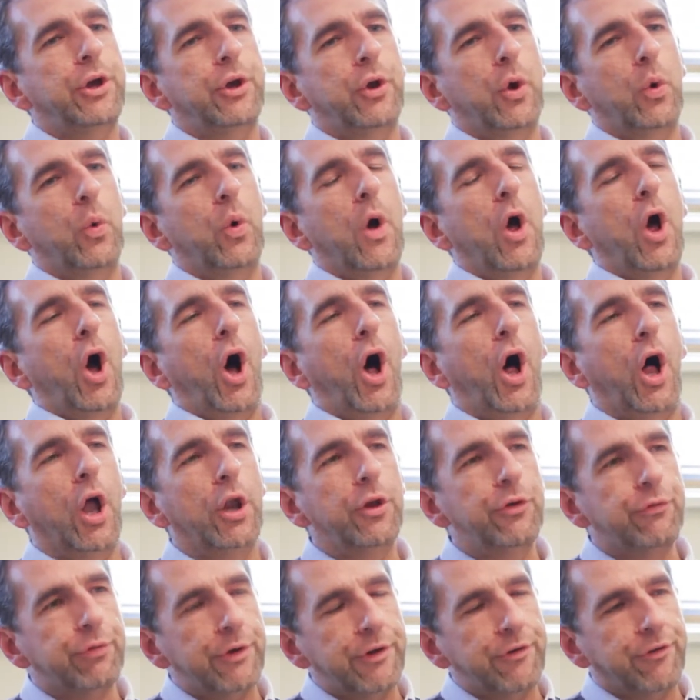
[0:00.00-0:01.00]
You know,
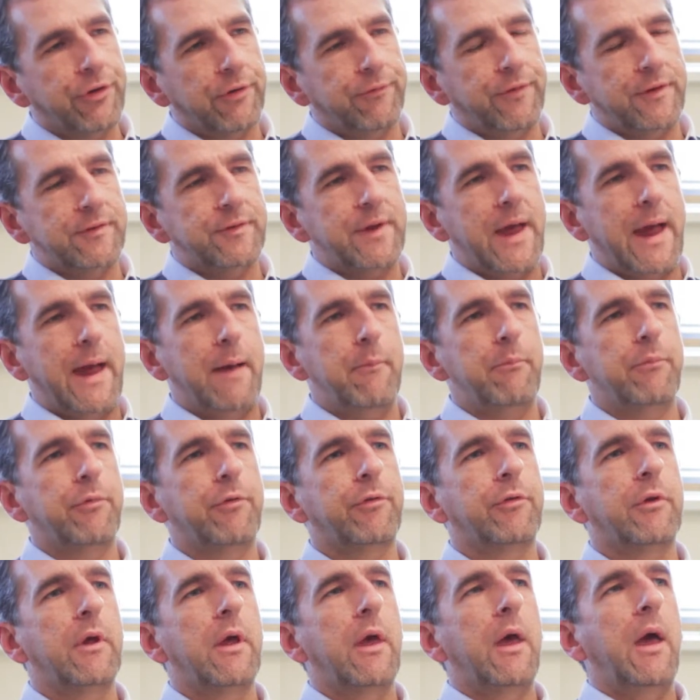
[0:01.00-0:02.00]
hundreds of
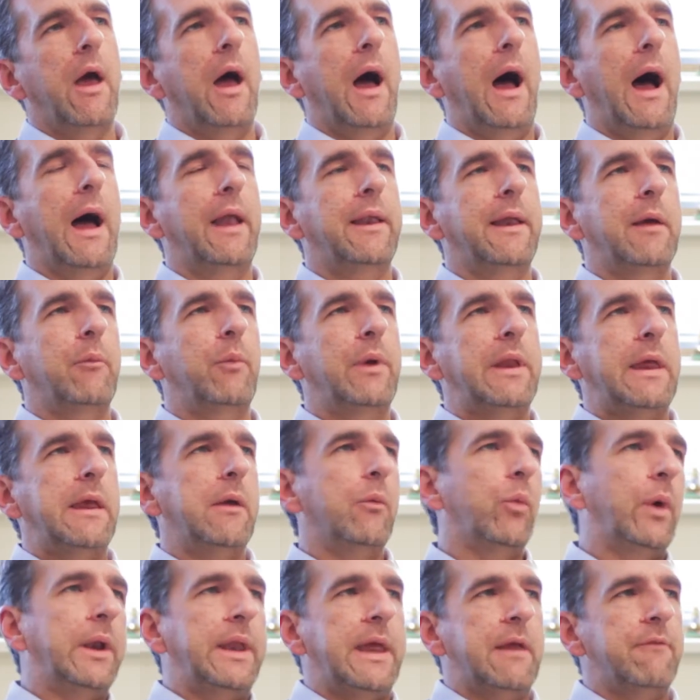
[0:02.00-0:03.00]
attempts. And then
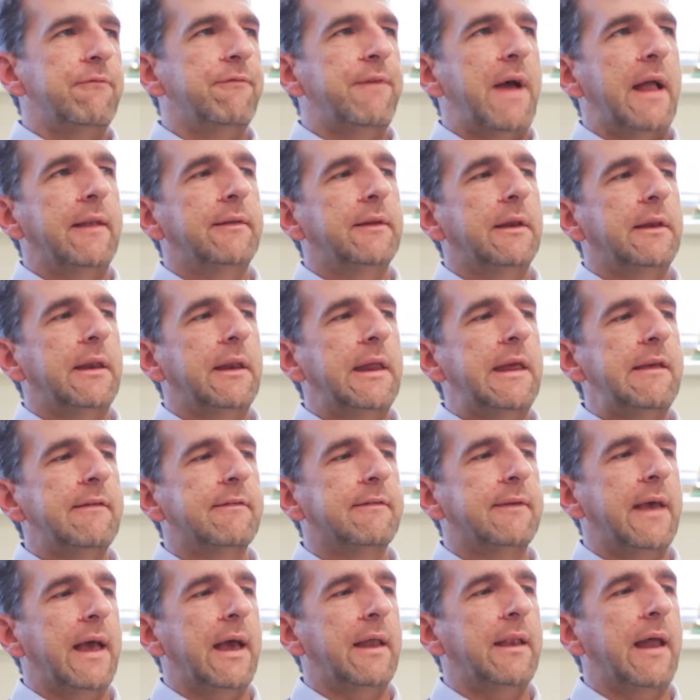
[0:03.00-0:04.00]
when he invented it, he
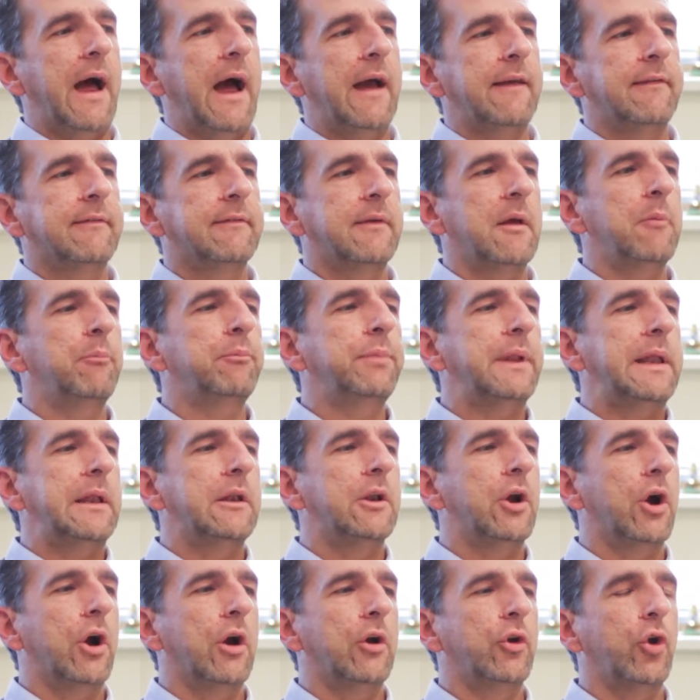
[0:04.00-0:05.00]
said, I simply
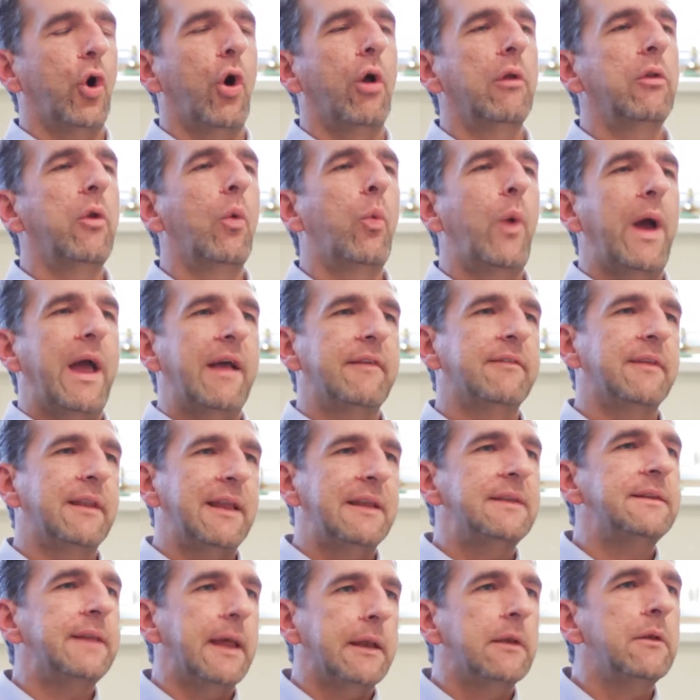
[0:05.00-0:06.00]
learned all the ways that
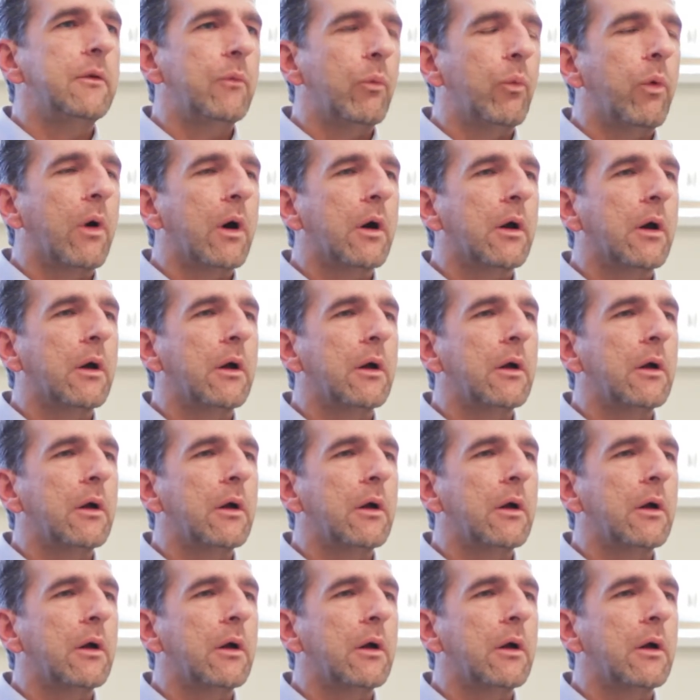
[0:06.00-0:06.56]
it didn't work.